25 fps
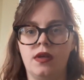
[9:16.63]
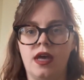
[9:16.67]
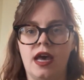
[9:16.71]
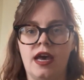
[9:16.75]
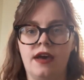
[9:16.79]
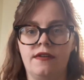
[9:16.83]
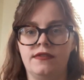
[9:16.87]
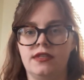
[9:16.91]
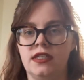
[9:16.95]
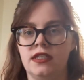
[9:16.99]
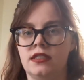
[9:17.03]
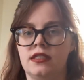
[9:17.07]

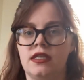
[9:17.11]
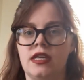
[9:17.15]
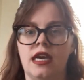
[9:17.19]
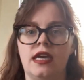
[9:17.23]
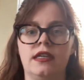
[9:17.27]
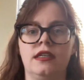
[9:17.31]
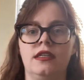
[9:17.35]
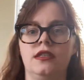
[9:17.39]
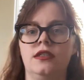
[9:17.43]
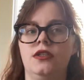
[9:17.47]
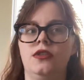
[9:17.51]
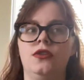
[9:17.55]
have
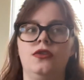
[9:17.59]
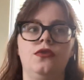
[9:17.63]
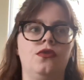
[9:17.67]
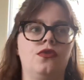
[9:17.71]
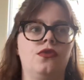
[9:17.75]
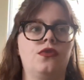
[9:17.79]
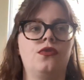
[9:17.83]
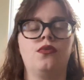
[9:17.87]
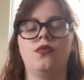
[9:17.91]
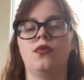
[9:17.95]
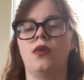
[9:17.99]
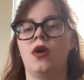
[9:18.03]
decided to
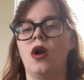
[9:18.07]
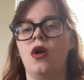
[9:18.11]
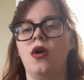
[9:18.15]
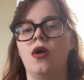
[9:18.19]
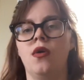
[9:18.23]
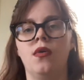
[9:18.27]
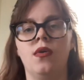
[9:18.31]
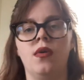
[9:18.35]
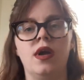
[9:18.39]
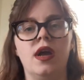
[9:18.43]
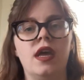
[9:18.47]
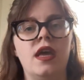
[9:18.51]

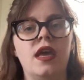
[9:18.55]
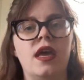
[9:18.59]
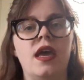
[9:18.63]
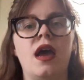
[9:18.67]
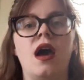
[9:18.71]
throw